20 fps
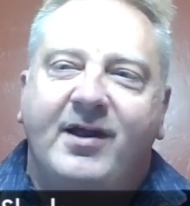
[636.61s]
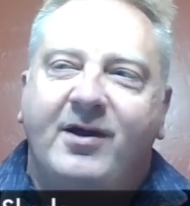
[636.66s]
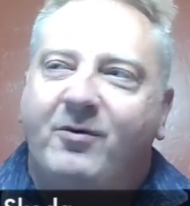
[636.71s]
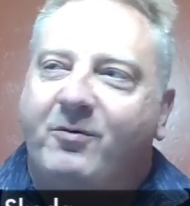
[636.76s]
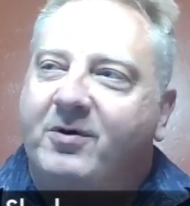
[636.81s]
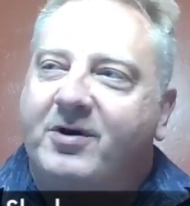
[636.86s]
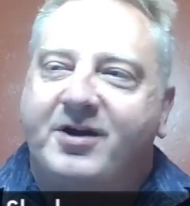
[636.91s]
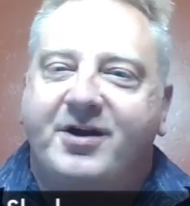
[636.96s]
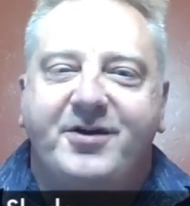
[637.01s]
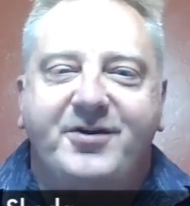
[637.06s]

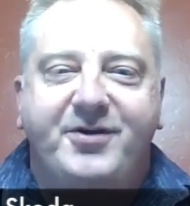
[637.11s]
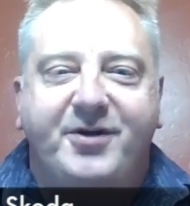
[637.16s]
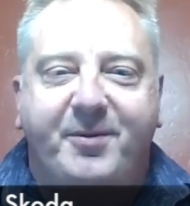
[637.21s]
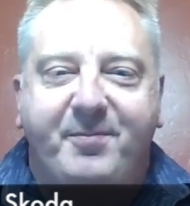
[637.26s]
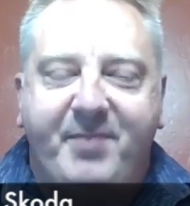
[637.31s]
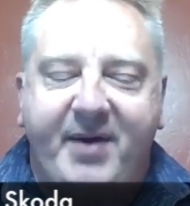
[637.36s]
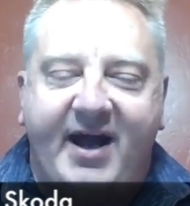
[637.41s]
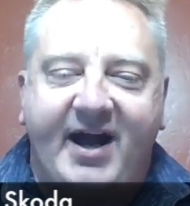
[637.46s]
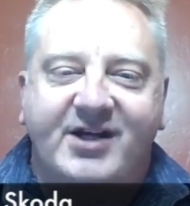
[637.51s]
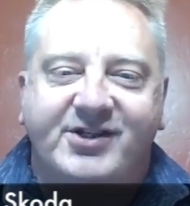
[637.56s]
Work on your
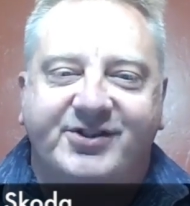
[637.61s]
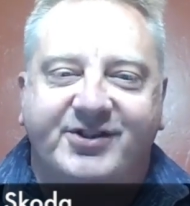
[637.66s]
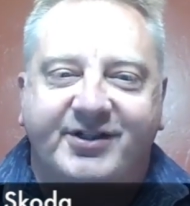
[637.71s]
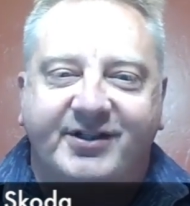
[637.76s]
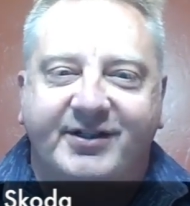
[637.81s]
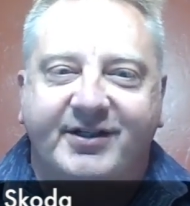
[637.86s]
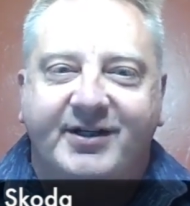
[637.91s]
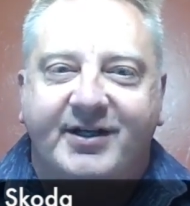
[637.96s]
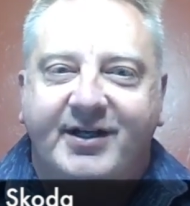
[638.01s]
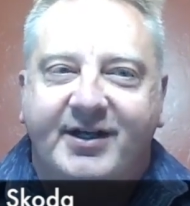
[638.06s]

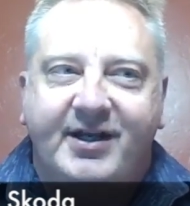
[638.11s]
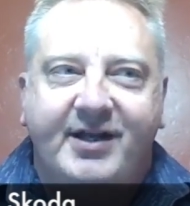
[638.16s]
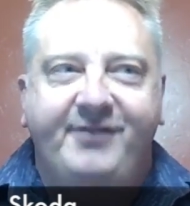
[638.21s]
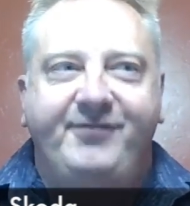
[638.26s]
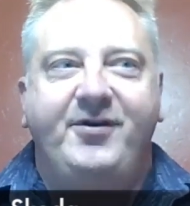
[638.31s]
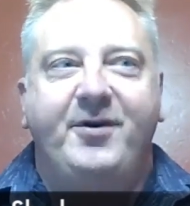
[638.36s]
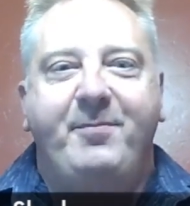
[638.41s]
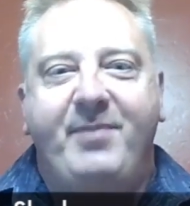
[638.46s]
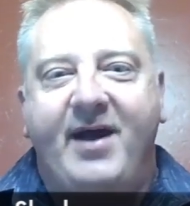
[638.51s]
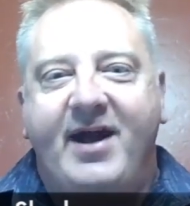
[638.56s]
passion. And if
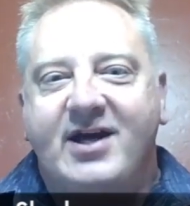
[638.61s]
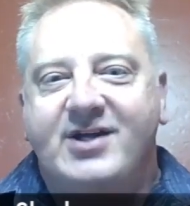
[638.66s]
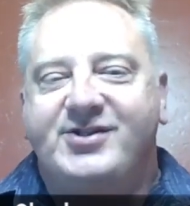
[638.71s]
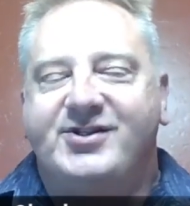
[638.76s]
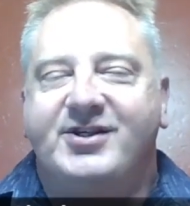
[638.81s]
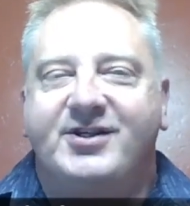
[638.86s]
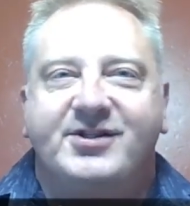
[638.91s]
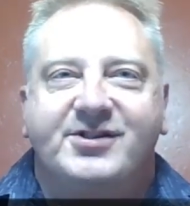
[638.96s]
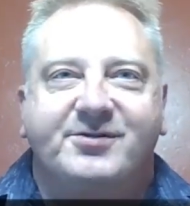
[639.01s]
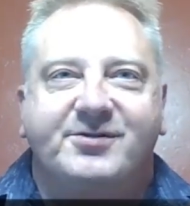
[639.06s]
your
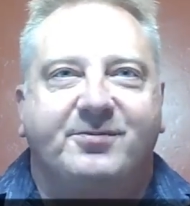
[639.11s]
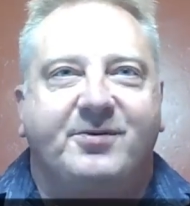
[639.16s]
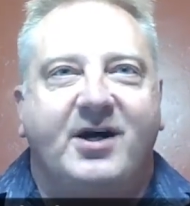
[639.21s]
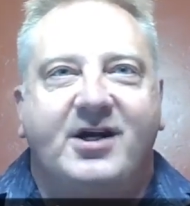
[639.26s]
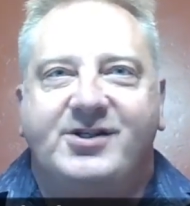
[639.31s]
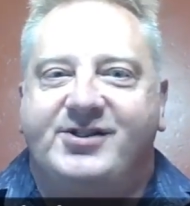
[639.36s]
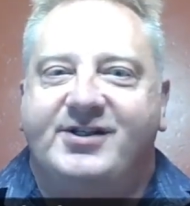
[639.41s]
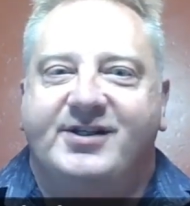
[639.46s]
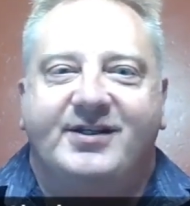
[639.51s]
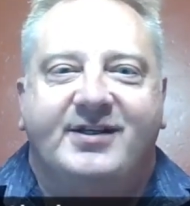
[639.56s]
passion is
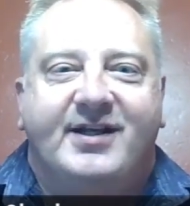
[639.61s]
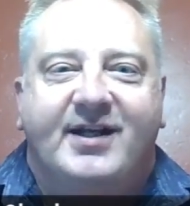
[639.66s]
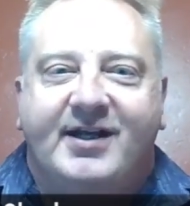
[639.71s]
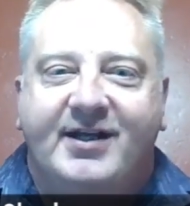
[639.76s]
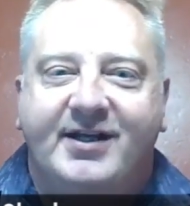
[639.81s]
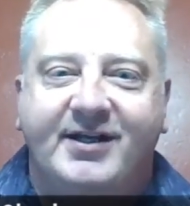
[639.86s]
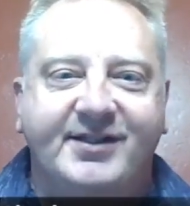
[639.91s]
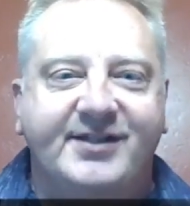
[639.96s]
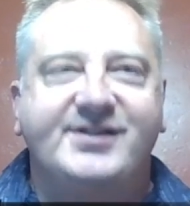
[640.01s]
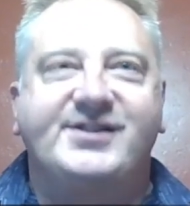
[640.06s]
watching
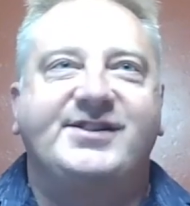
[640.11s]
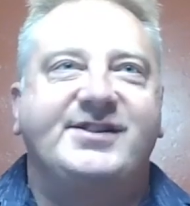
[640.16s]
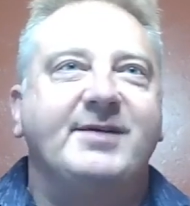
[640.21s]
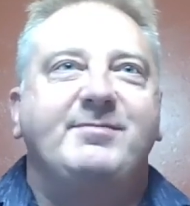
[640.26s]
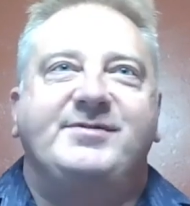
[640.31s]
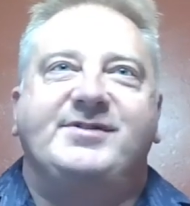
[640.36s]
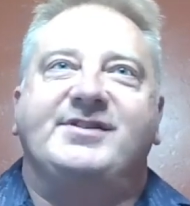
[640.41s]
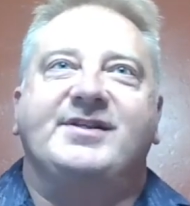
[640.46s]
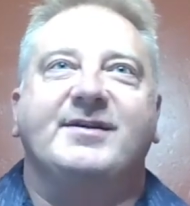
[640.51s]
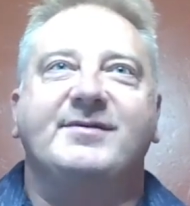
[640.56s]
The
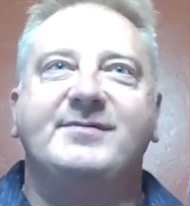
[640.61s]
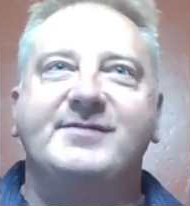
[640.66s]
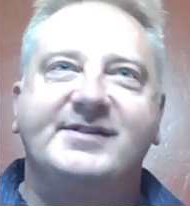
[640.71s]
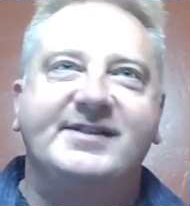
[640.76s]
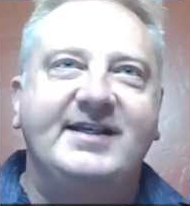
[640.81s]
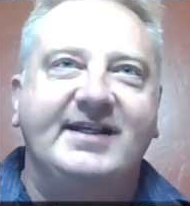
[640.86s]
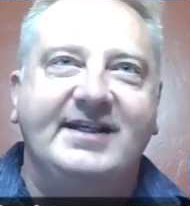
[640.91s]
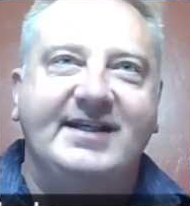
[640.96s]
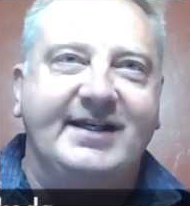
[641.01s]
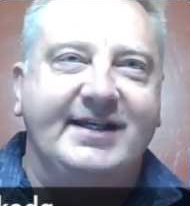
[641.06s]

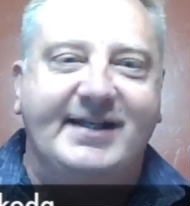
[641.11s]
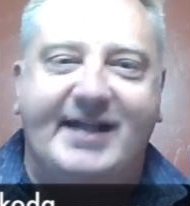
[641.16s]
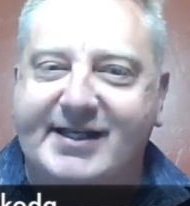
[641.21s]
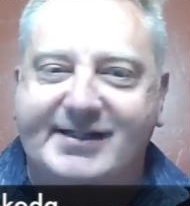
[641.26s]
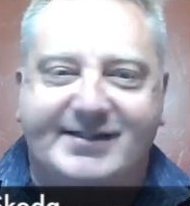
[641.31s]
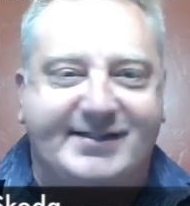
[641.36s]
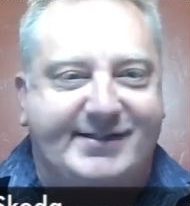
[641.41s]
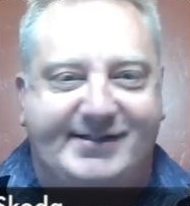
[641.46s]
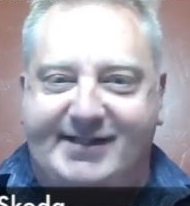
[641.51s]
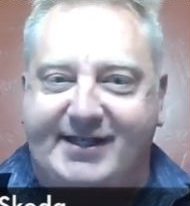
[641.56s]
Simpsons,
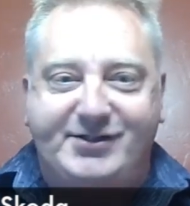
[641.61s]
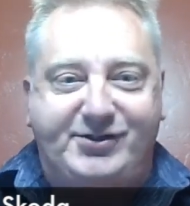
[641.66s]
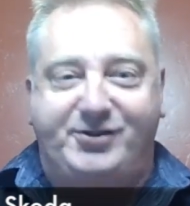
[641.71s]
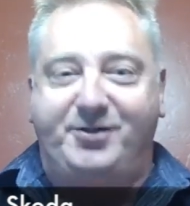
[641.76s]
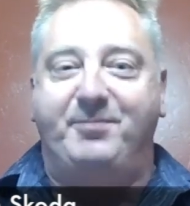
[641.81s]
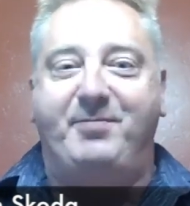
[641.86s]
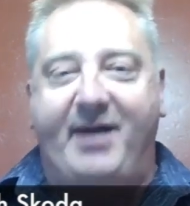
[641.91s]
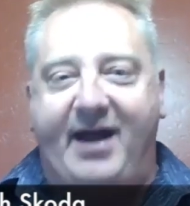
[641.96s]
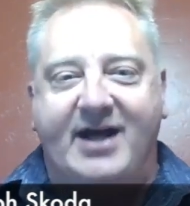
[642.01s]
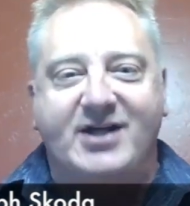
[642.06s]
that's your
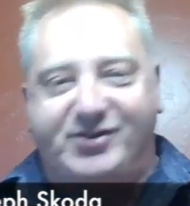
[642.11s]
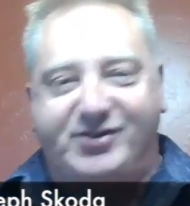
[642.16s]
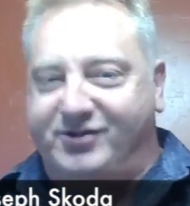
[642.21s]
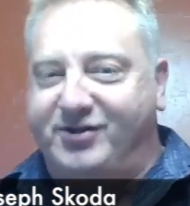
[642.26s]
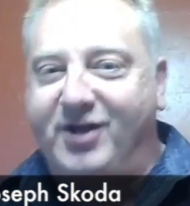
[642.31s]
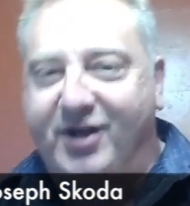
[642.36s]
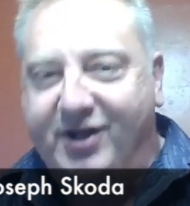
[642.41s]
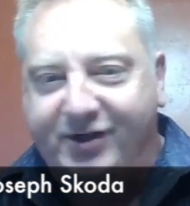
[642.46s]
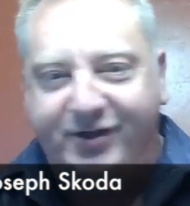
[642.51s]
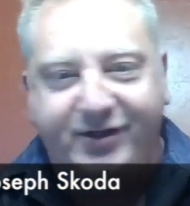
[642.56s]

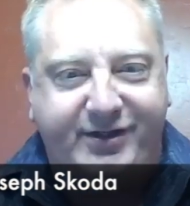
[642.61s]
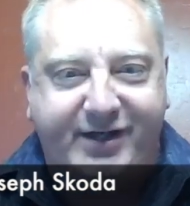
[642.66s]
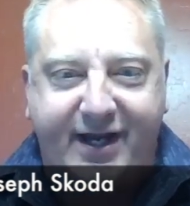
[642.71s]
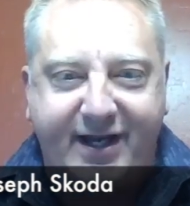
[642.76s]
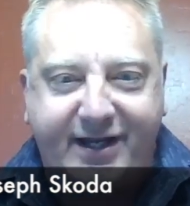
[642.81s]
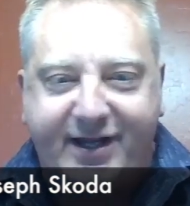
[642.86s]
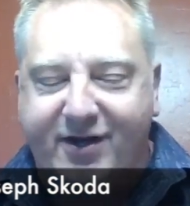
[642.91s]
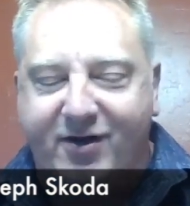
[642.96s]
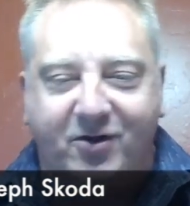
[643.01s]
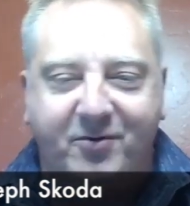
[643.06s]
passion. You got
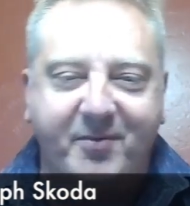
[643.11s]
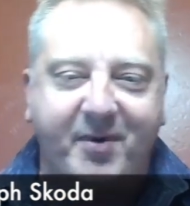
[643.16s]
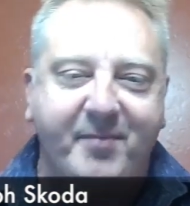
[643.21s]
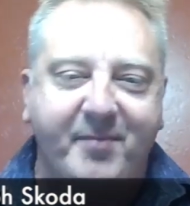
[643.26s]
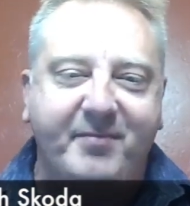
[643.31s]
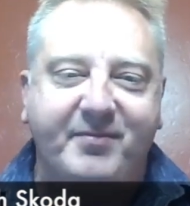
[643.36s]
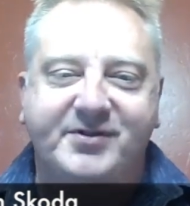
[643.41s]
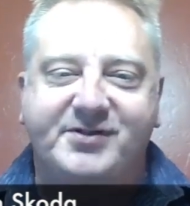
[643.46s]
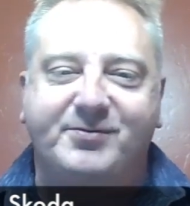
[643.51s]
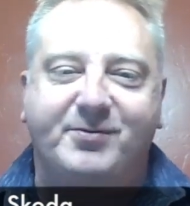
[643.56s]
to get home and
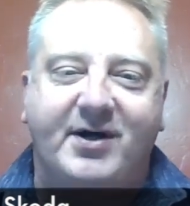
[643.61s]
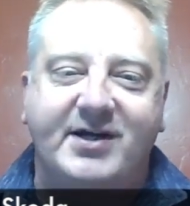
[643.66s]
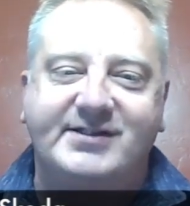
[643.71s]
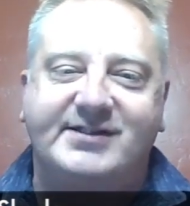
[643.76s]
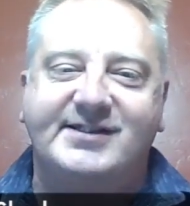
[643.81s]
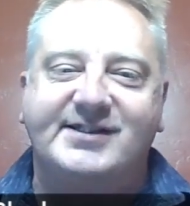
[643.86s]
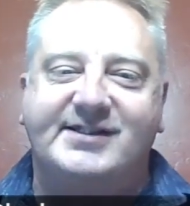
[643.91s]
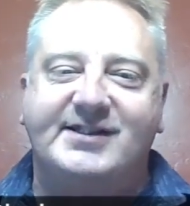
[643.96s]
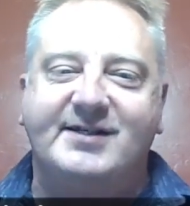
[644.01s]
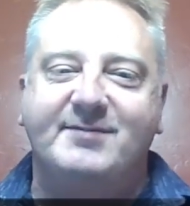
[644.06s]
watch
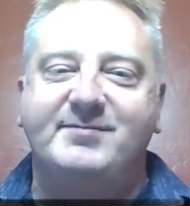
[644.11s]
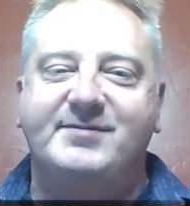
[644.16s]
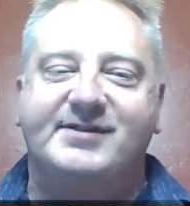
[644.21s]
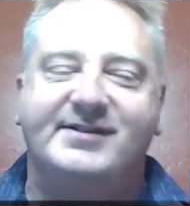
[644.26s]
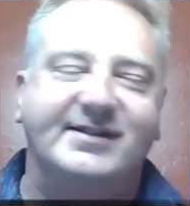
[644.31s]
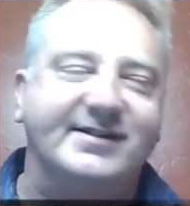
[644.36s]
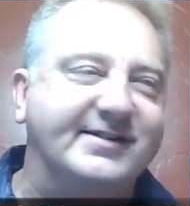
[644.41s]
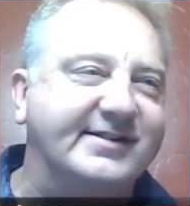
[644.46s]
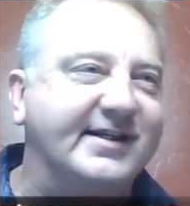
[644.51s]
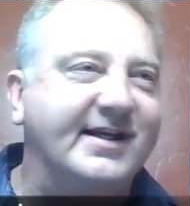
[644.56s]
The
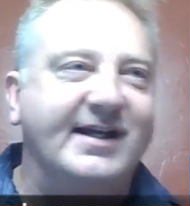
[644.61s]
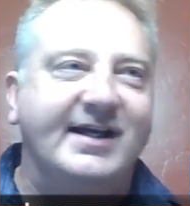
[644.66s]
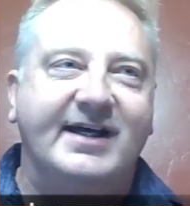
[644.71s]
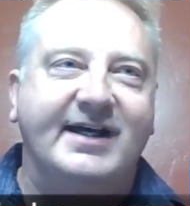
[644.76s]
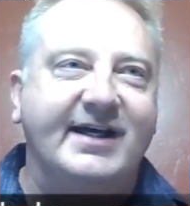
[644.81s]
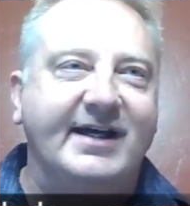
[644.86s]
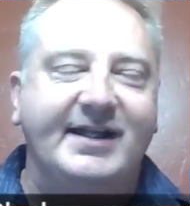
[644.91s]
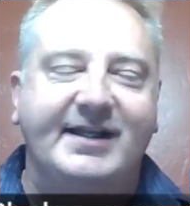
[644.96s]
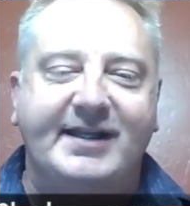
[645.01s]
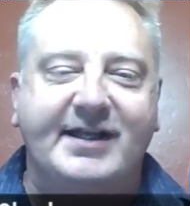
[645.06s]
Simpsons,
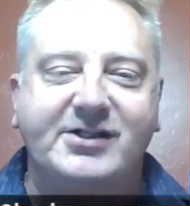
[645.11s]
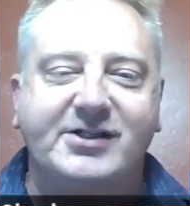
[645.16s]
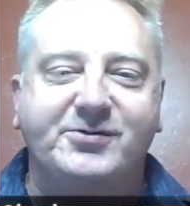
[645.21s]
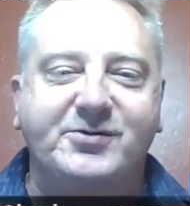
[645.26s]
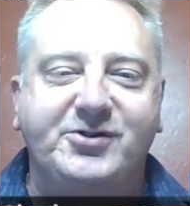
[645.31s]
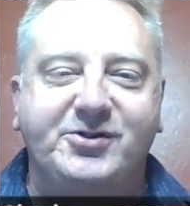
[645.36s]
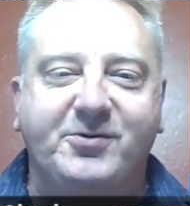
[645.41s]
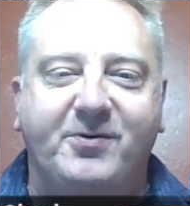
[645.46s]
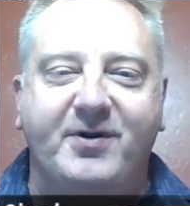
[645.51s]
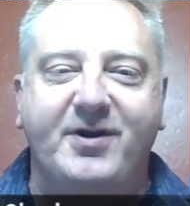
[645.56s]
and that's
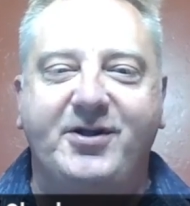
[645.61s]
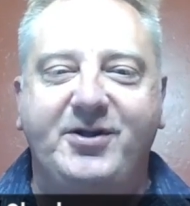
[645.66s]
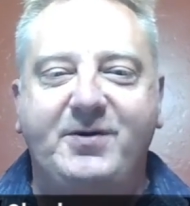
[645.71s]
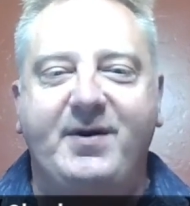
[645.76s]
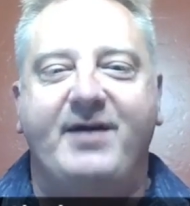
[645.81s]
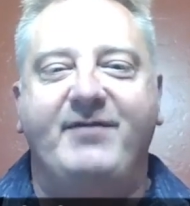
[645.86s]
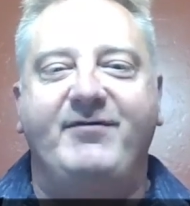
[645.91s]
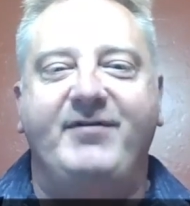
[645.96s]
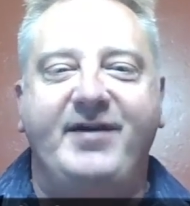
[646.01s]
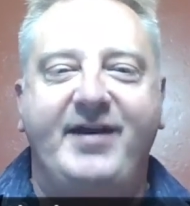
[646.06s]
what you want to do
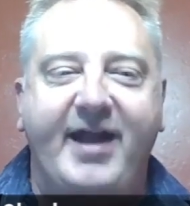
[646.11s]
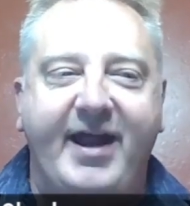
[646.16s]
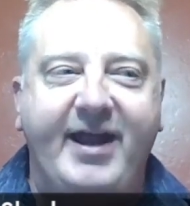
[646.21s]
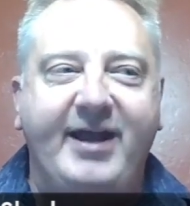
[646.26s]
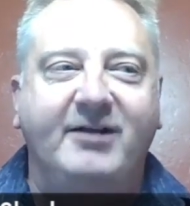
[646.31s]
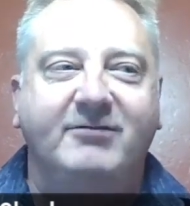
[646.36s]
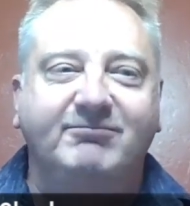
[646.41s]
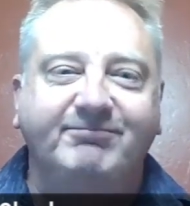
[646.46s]
every day.